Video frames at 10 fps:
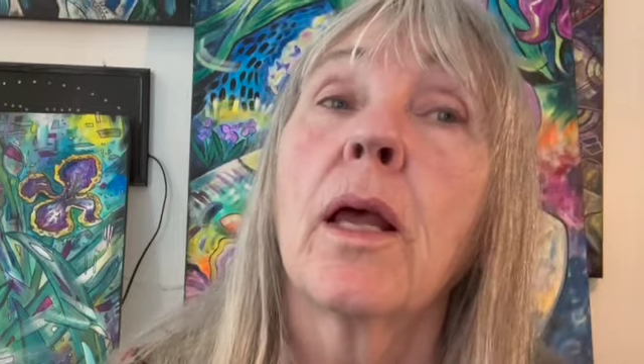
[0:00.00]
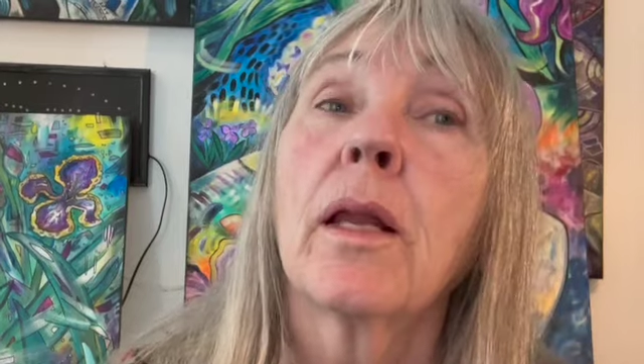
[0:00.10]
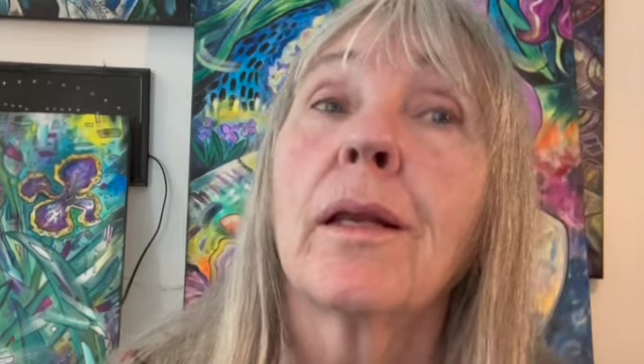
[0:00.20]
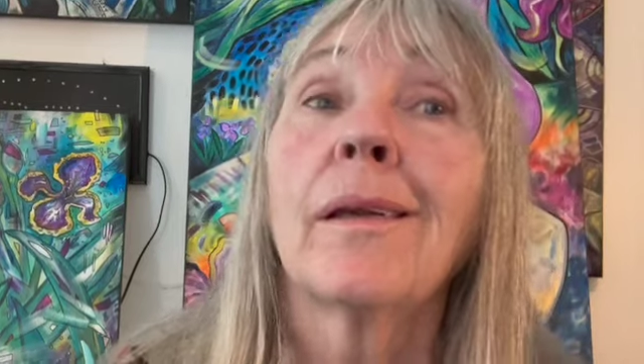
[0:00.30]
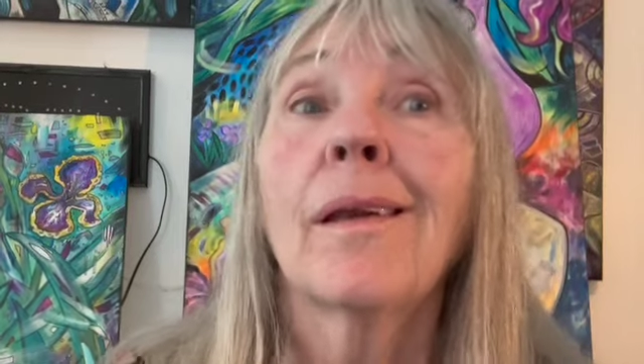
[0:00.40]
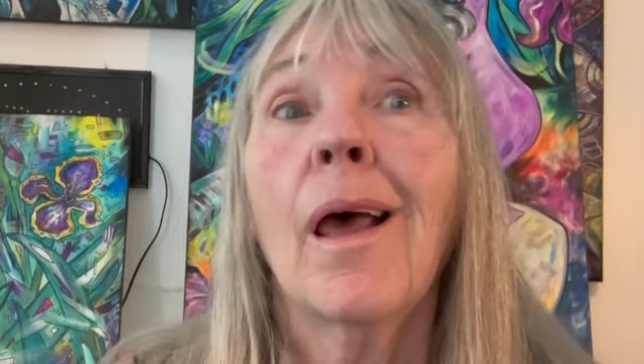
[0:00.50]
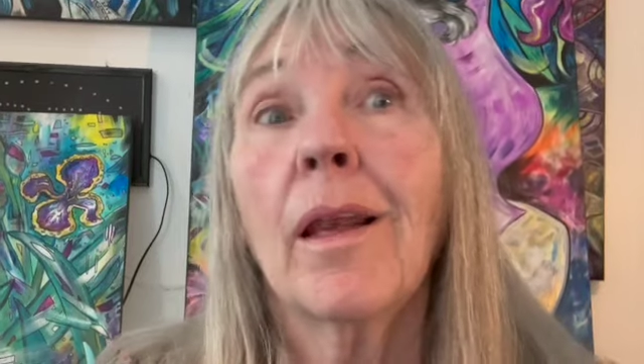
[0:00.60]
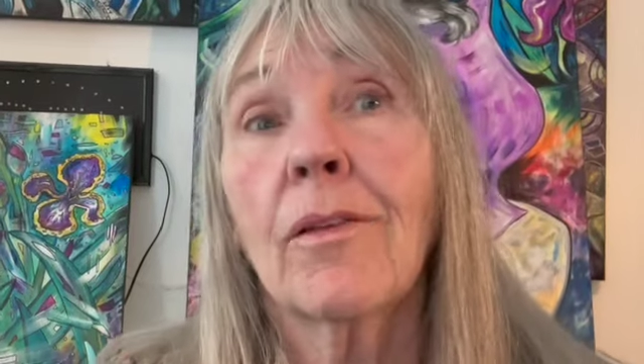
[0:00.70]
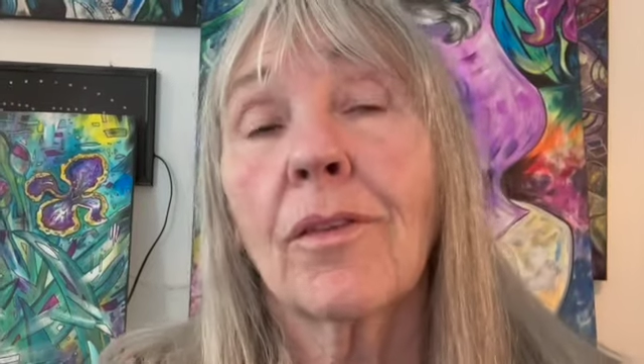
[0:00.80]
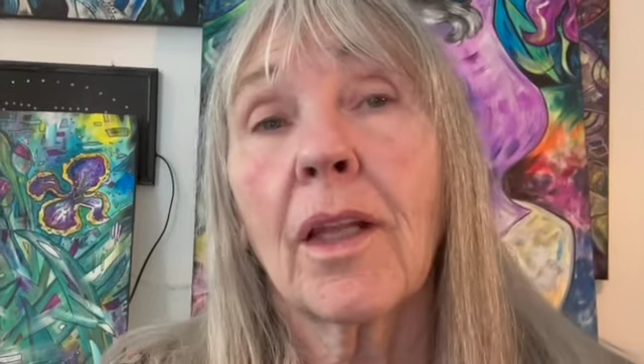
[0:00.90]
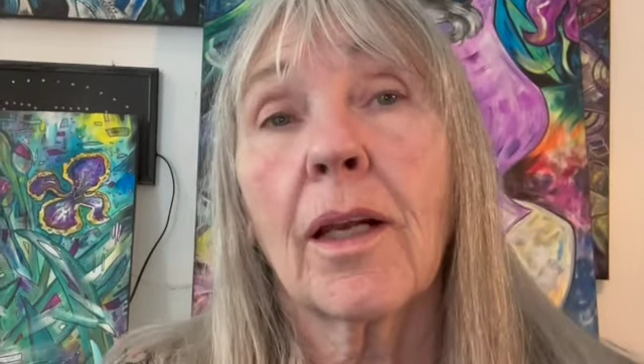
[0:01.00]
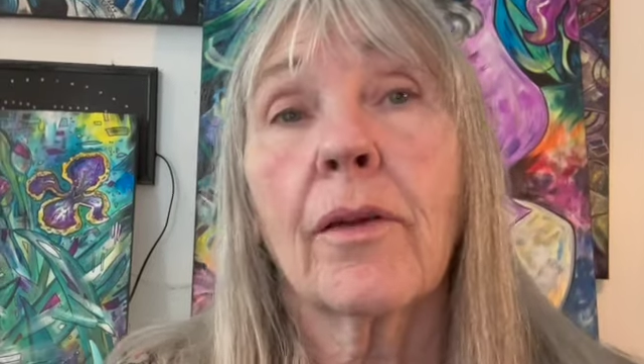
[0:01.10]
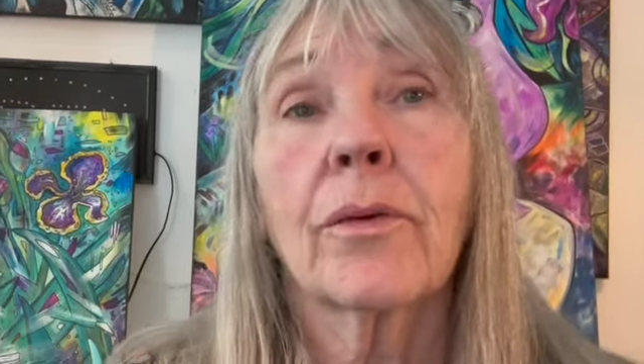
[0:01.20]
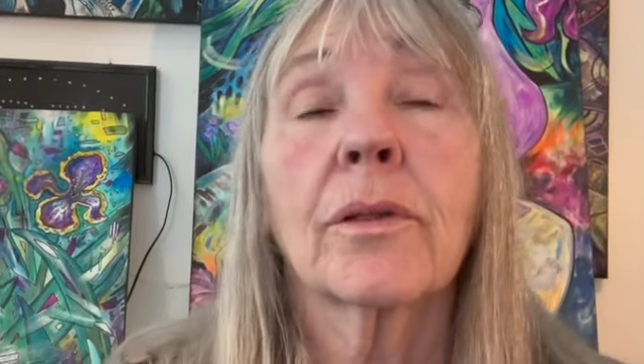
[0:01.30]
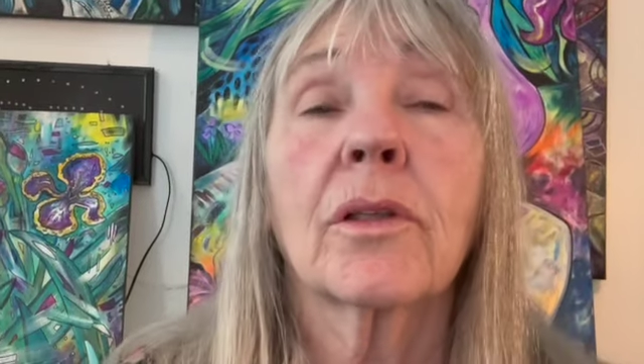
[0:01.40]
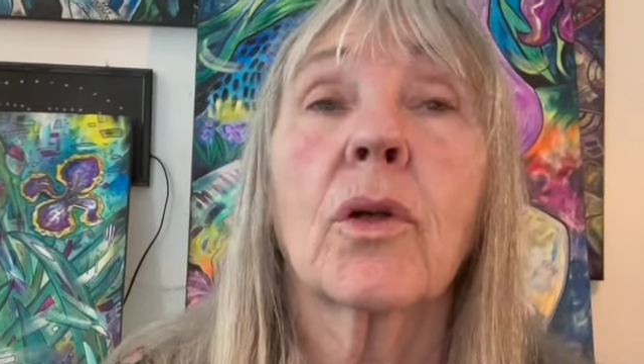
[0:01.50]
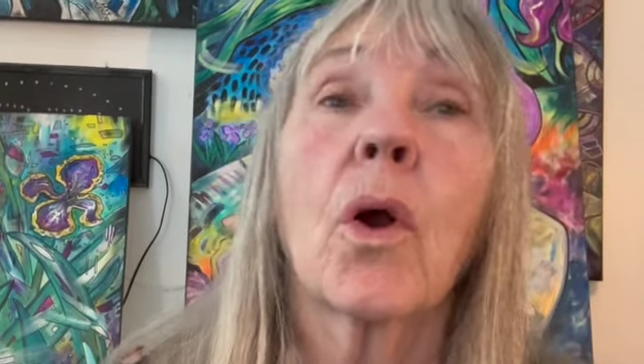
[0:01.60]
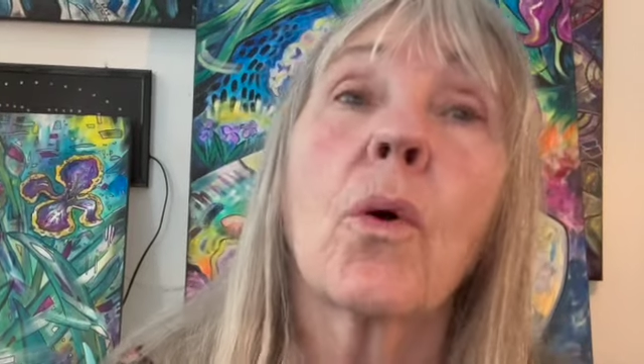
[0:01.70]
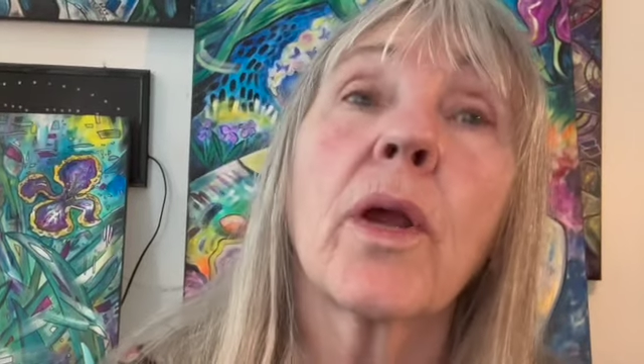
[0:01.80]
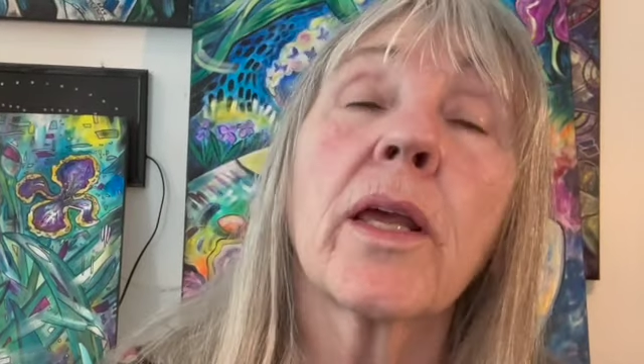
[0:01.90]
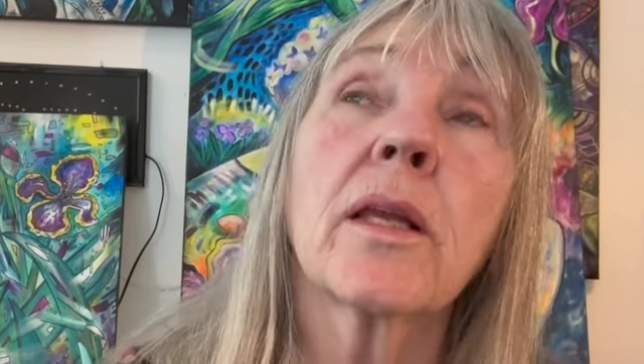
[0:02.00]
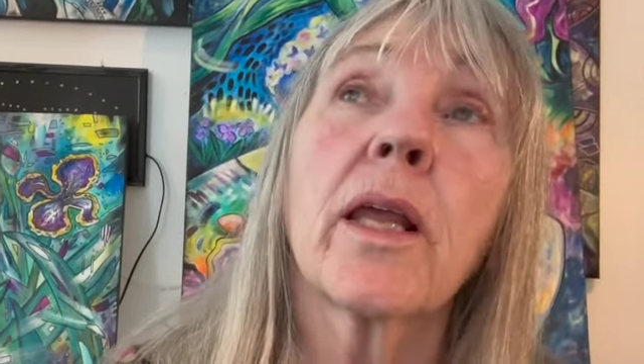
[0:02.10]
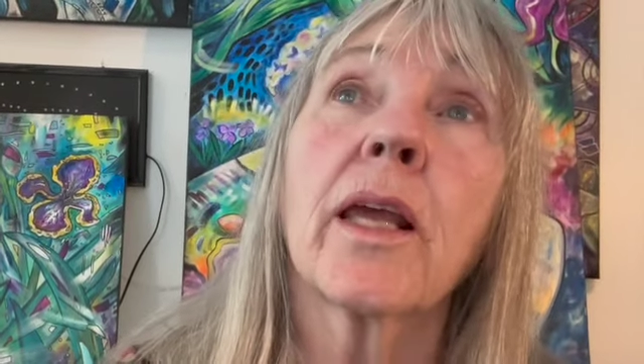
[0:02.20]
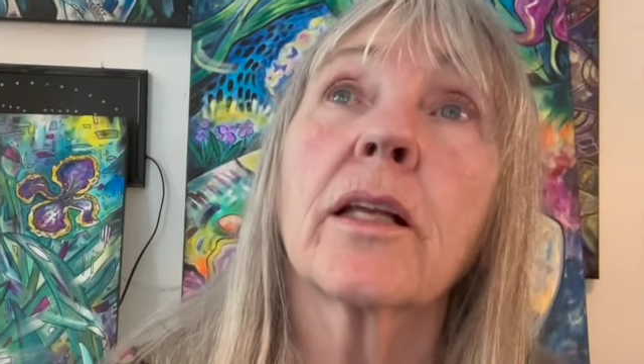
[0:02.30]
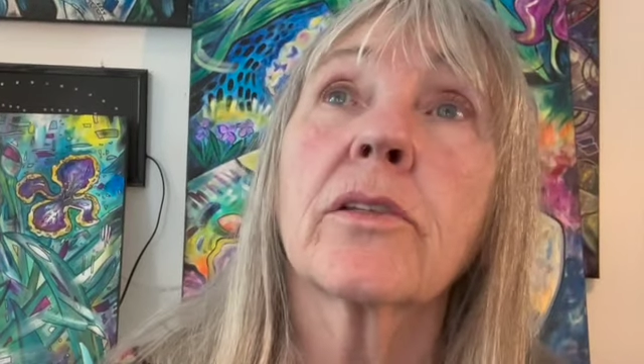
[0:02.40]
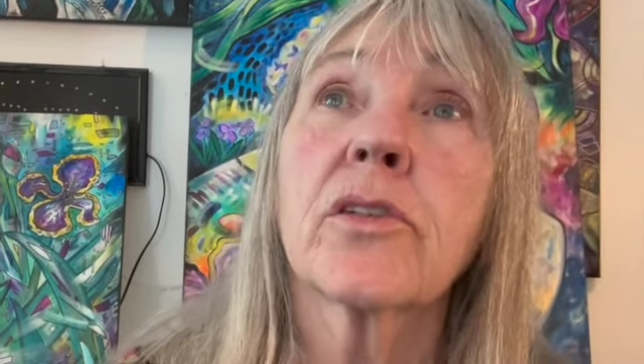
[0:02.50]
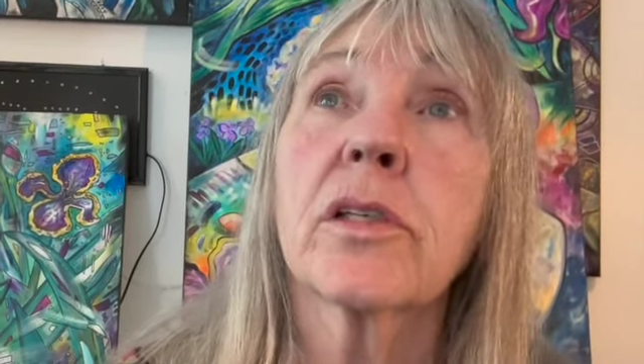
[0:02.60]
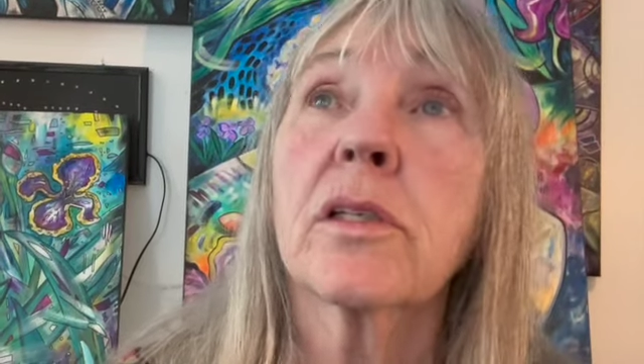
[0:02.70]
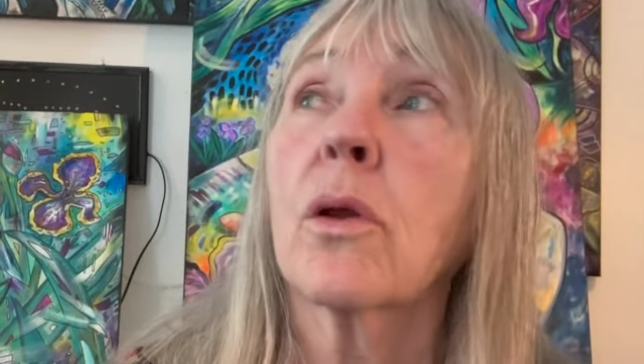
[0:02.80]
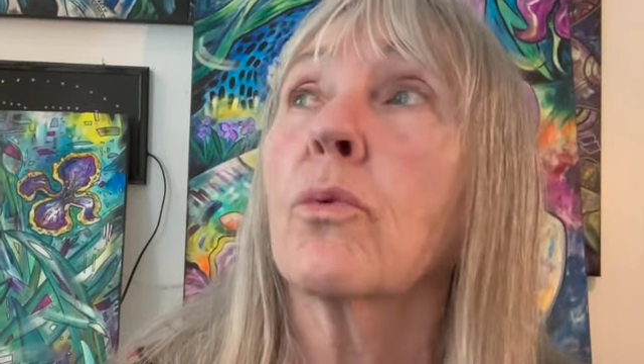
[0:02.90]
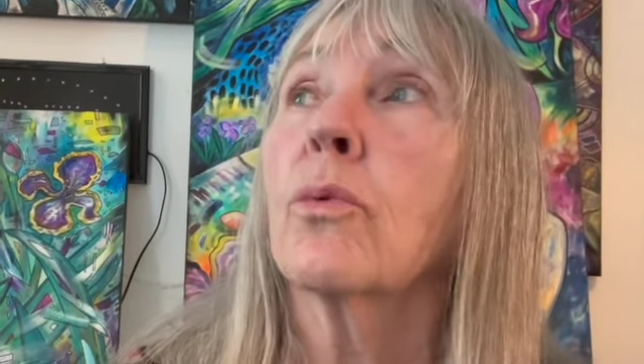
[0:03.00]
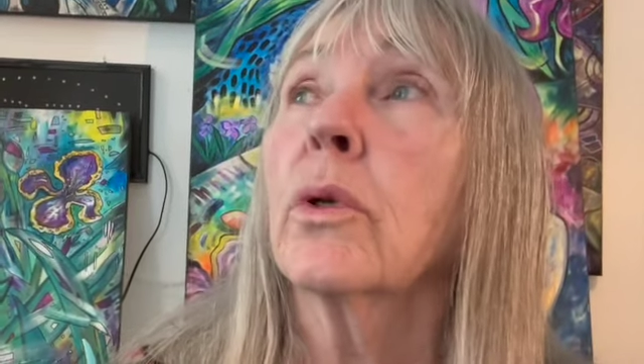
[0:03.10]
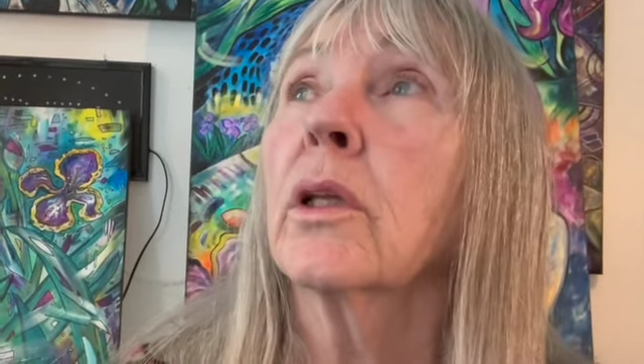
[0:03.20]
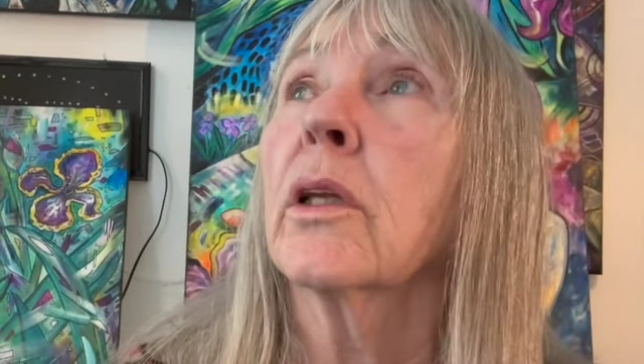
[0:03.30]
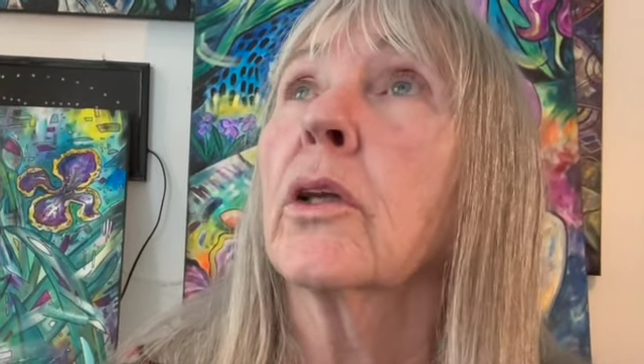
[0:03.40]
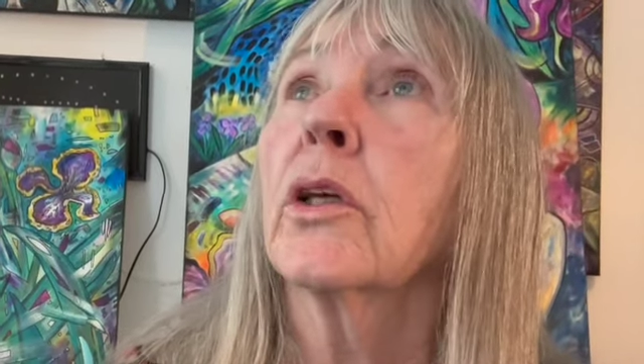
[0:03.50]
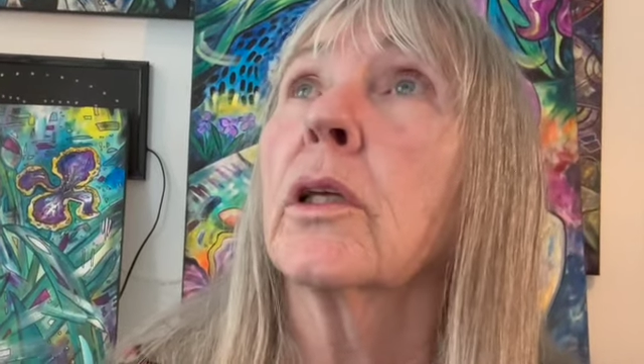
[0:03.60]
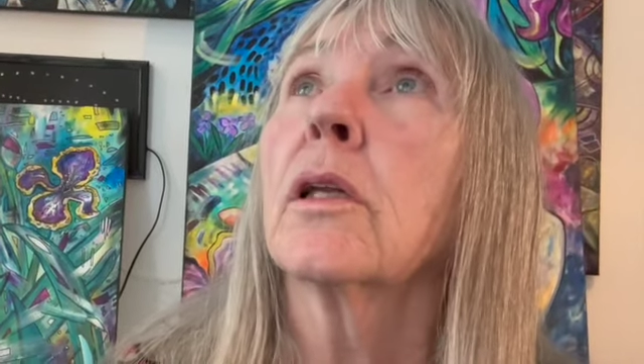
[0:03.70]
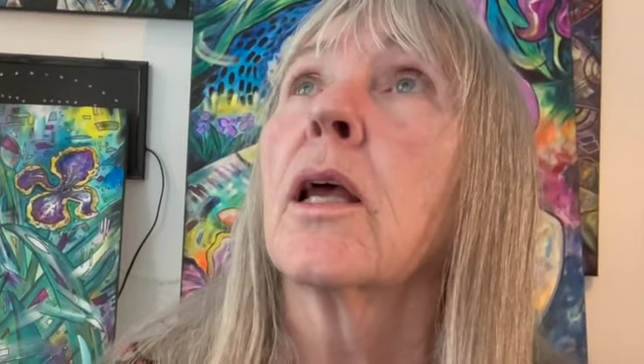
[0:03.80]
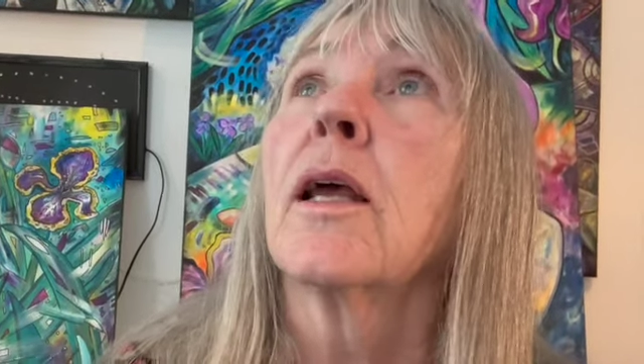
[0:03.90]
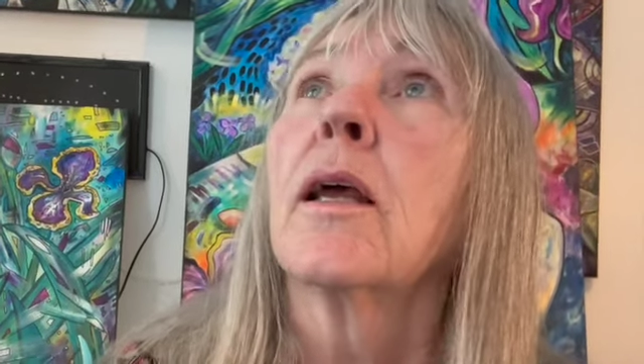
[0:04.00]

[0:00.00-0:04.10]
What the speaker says: not have thought I would go in, and it's just a really good